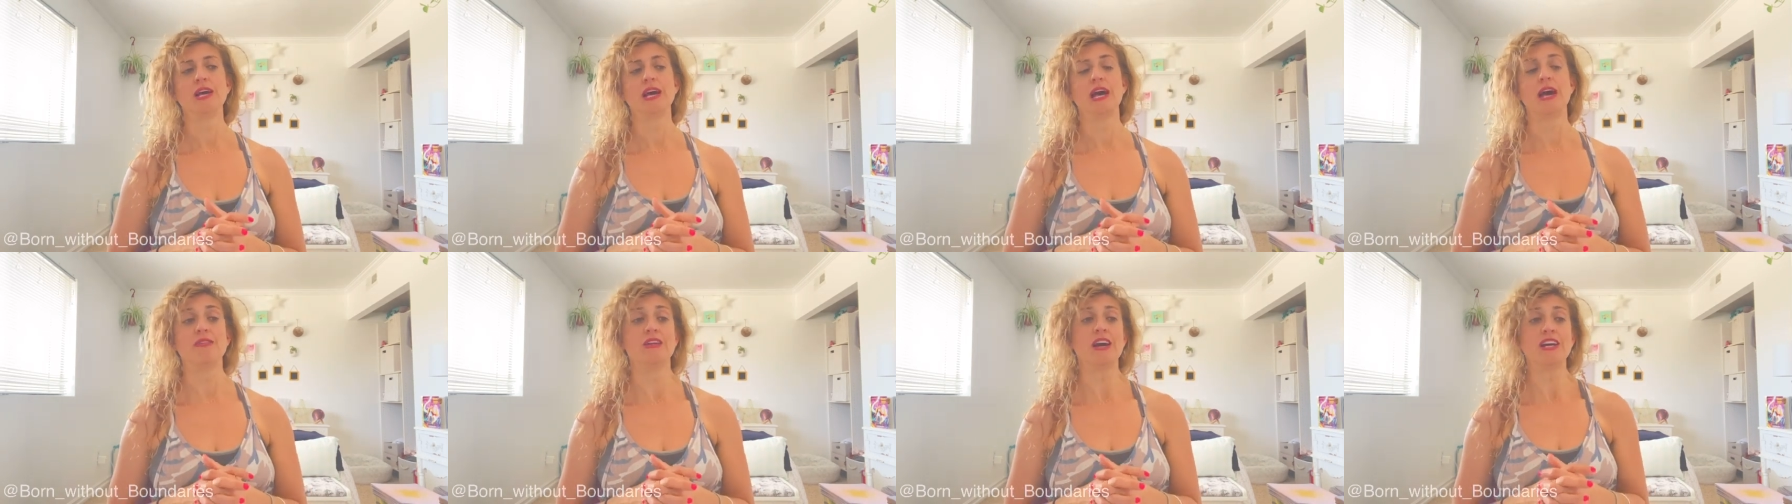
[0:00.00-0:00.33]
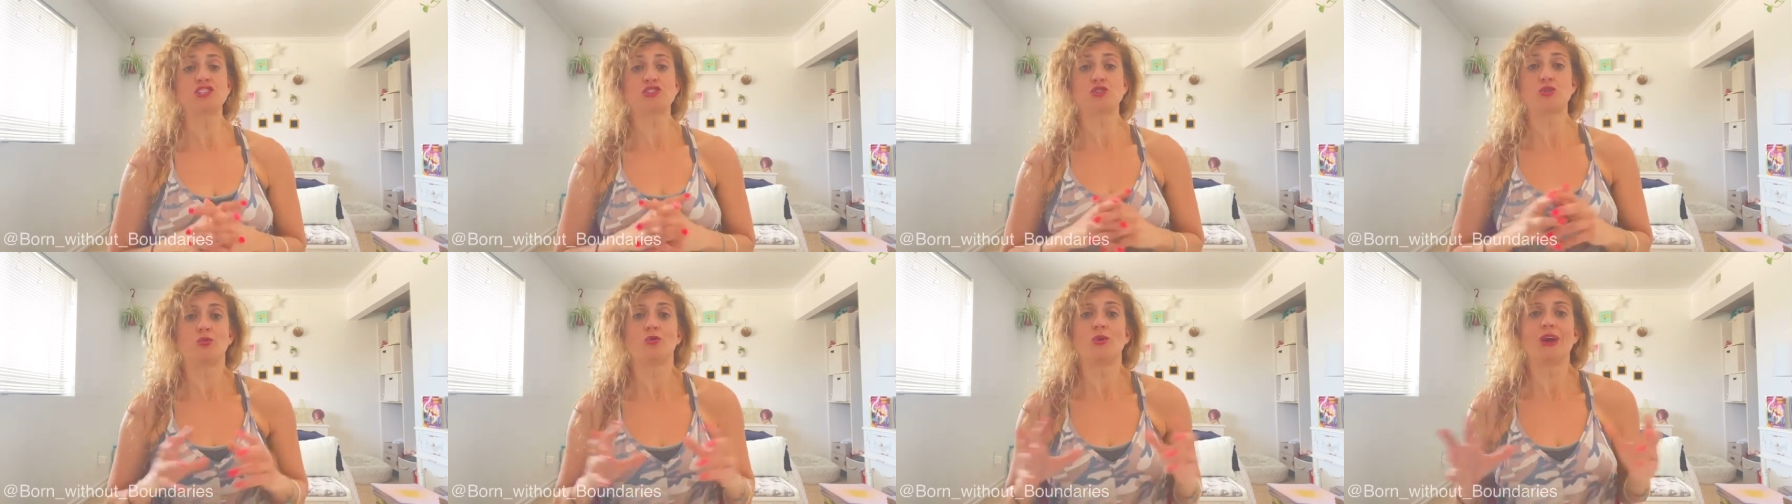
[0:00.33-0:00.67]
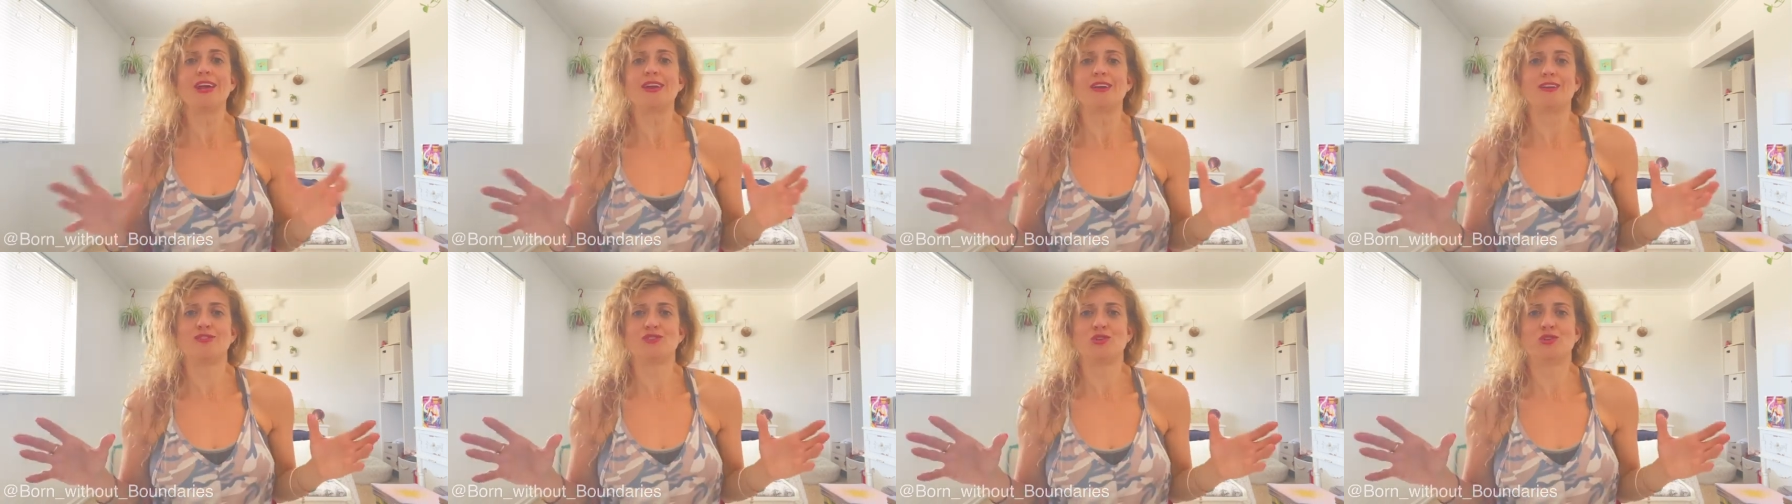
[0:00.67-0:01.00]
And that's
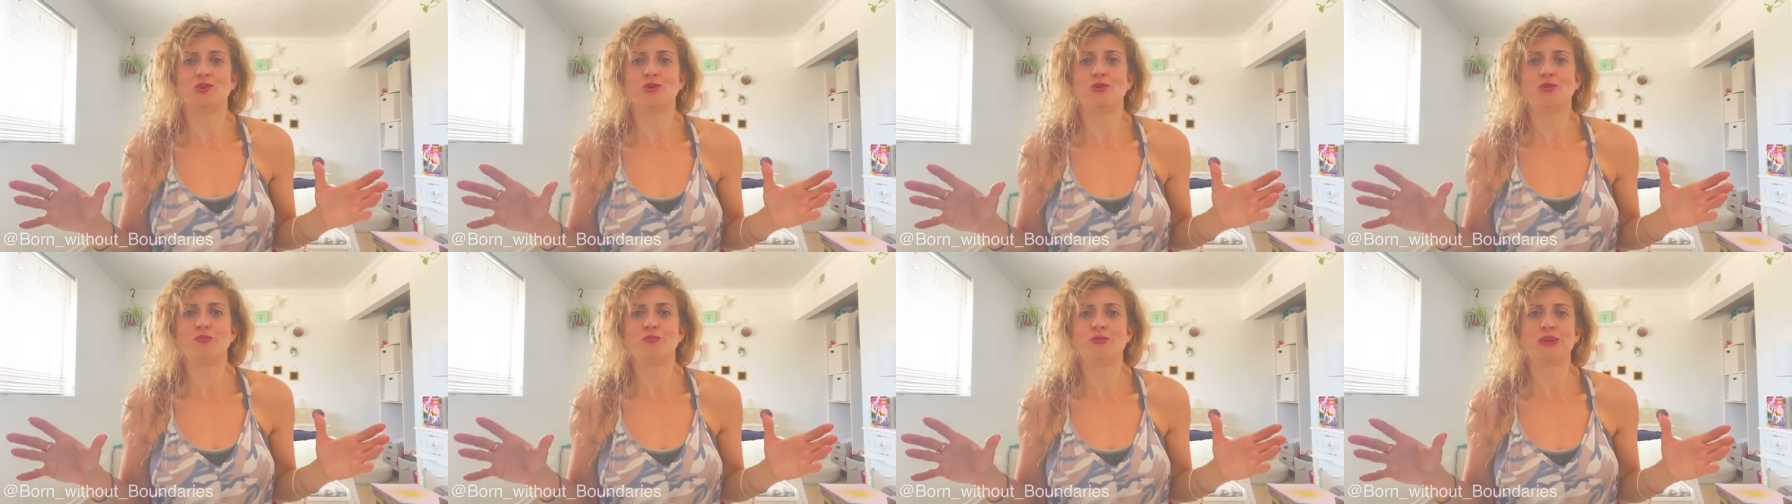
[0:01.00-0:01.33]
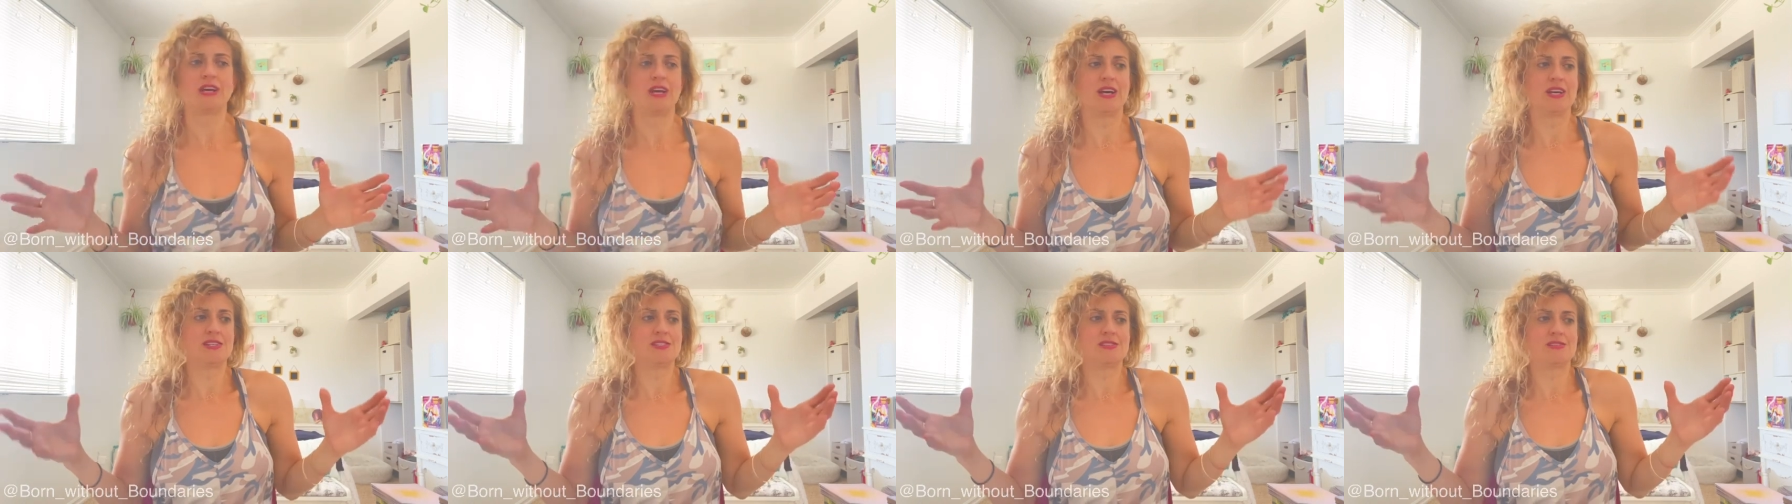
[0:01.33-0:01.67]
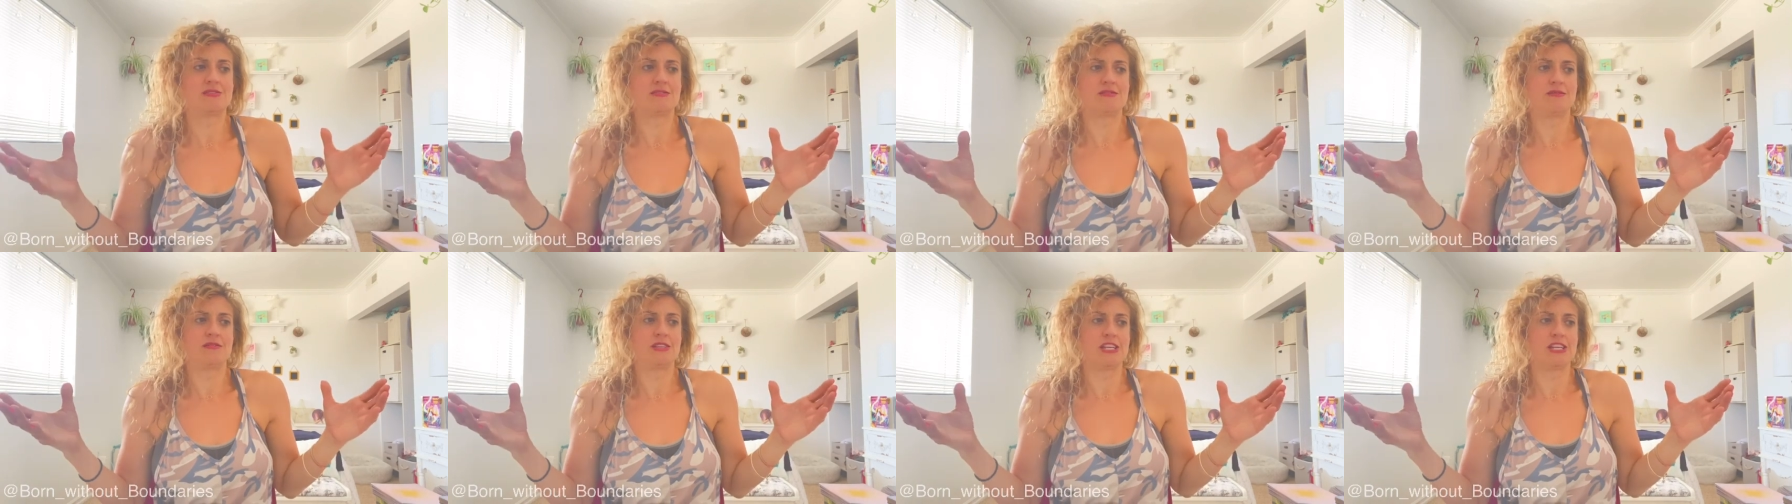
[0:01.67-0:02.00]
great, dude, because